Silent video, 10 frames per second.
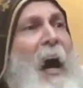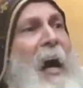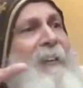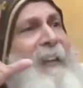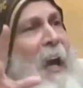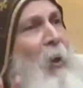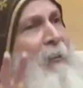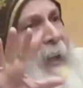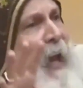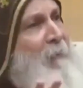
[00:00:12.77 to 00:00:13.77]
God
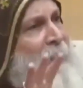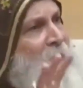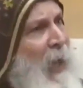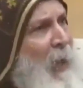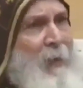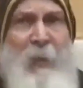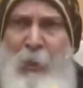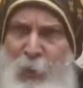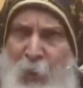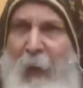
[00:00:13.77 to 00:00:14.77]
cannot have a son.
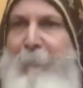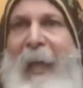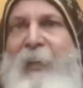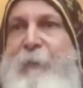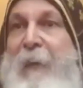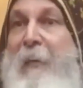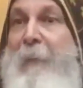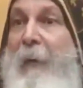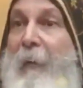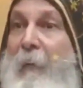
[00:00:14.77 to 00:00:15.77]
You are
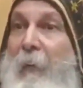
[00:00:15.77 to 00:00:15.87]
blaspheming.